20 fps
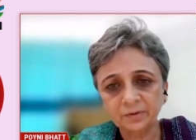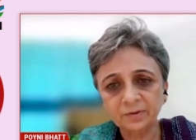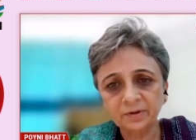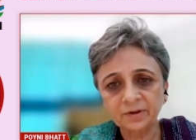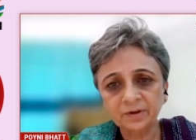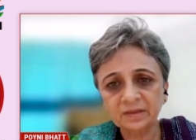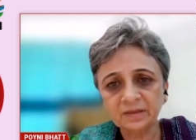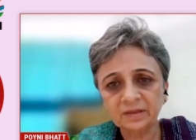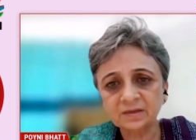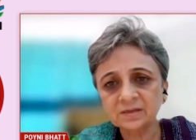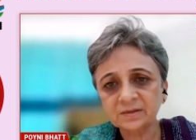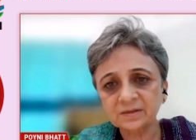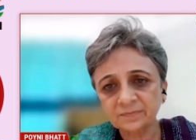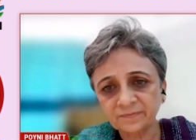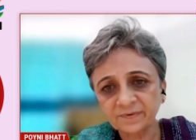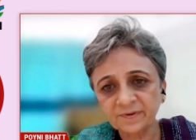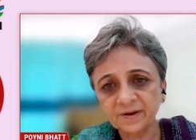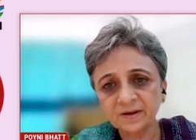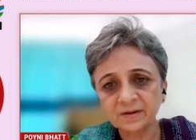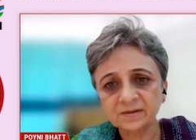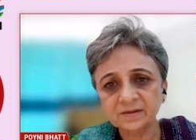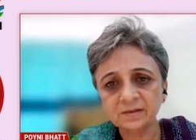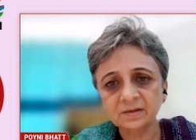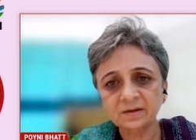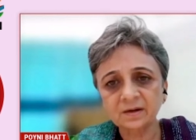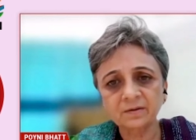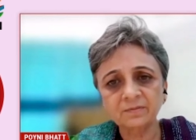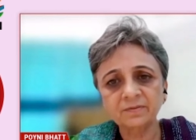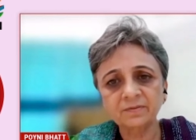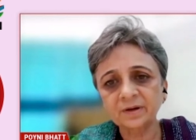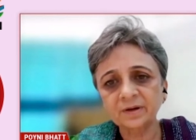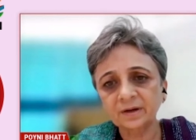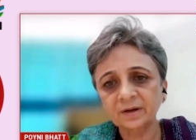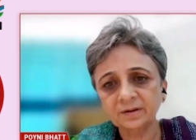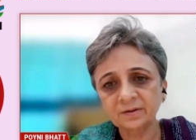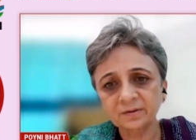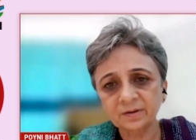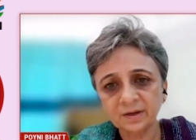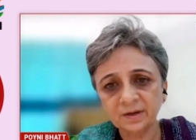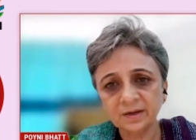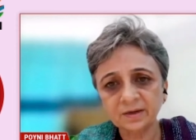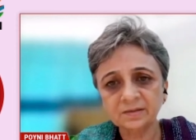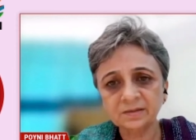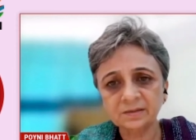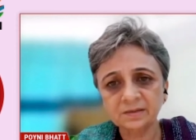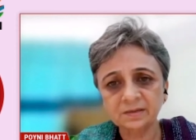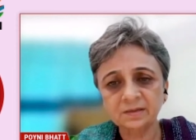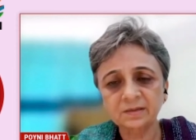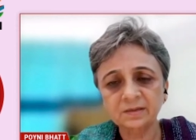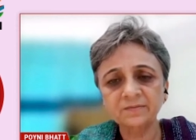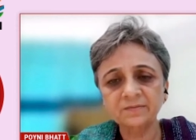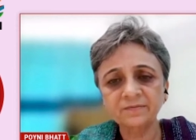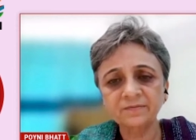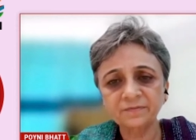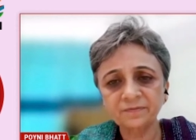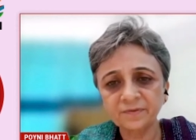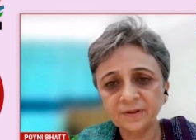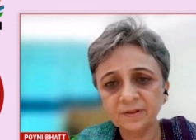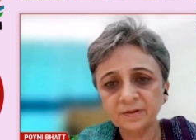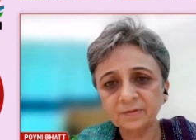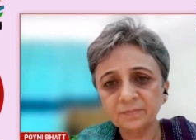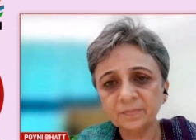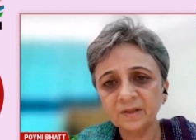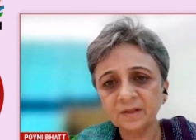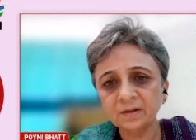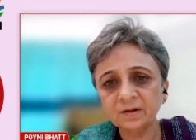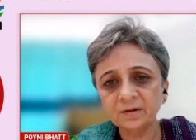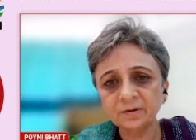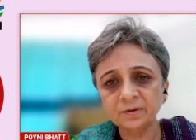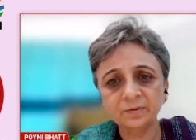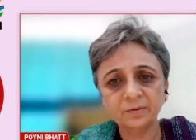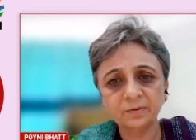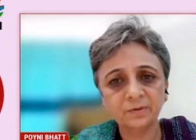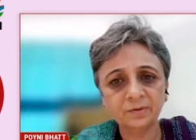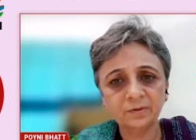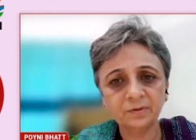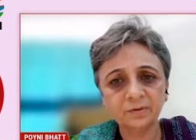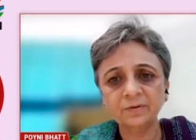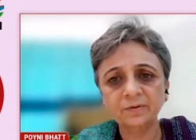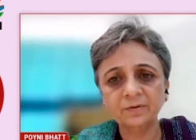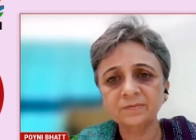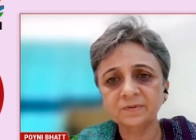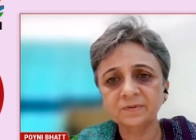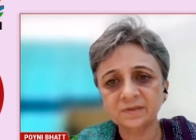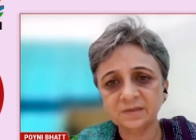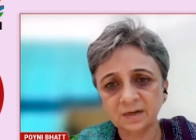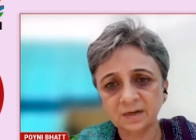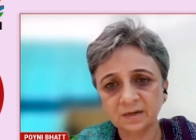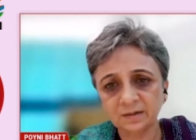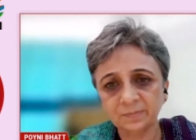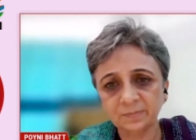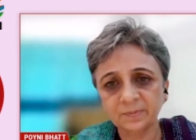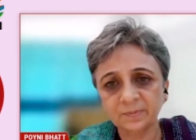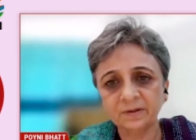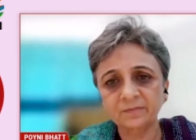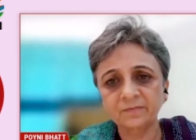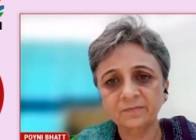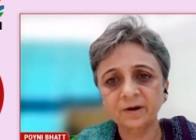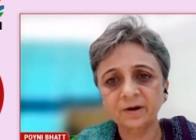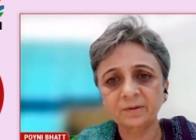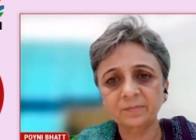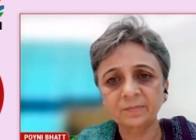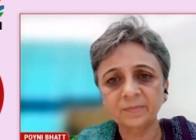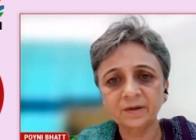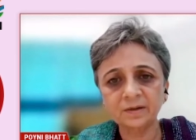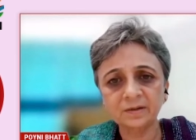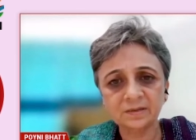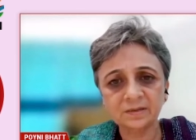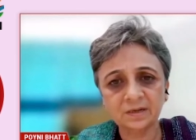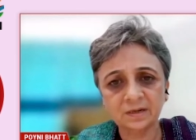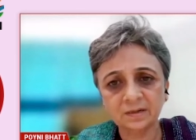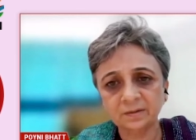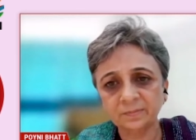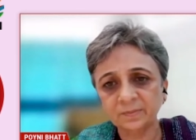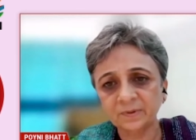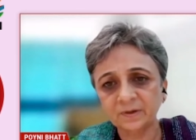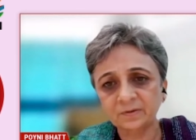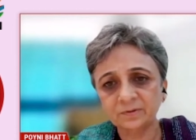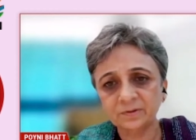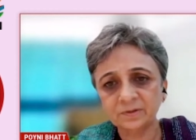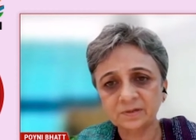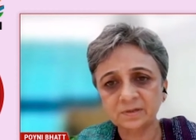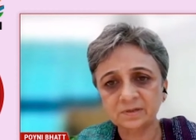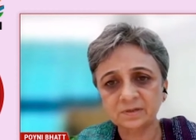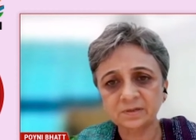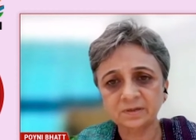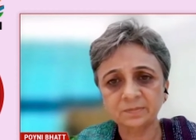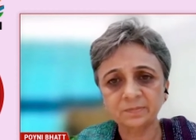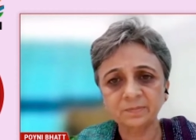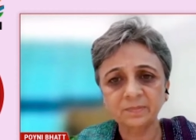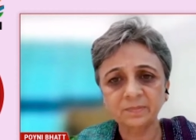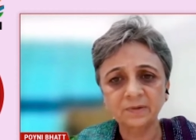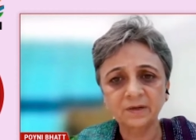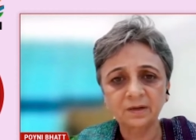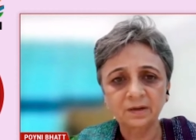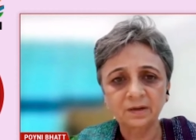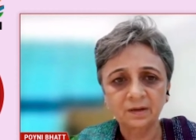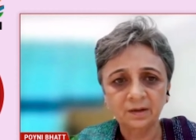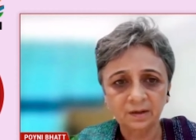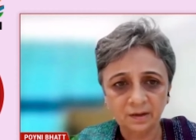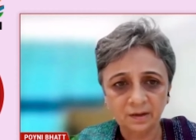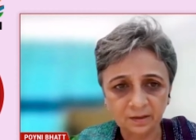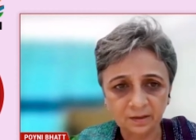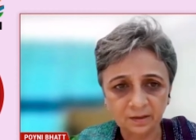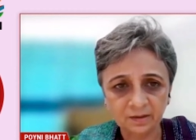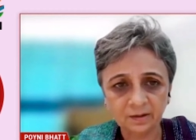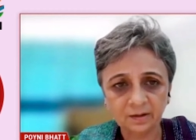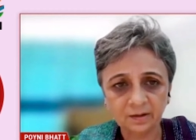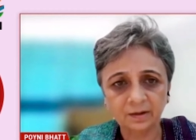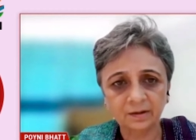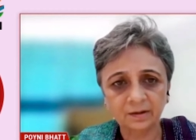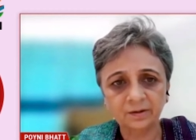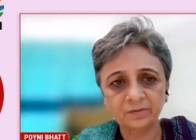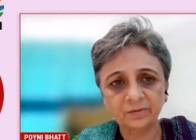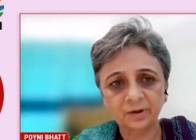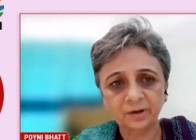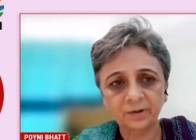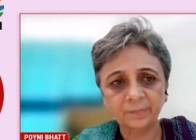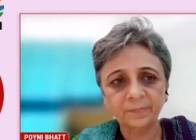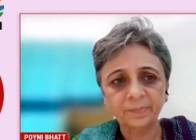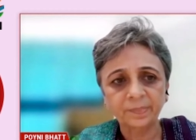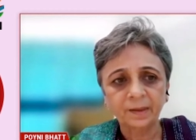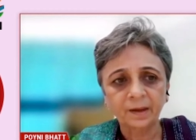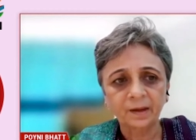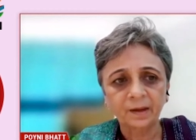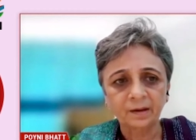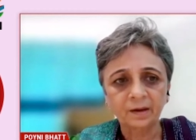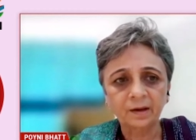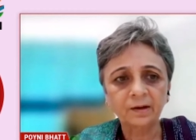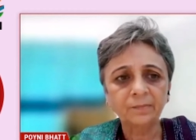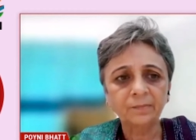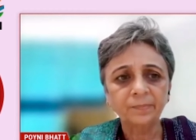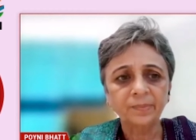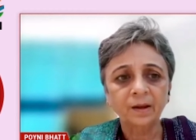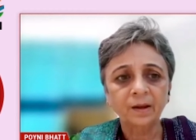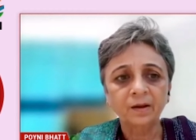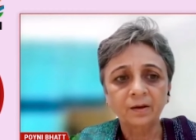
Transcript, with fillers: during this phase, our country has seen phenomenal growth of startup environment, startup ecosystem in the country. Yeah.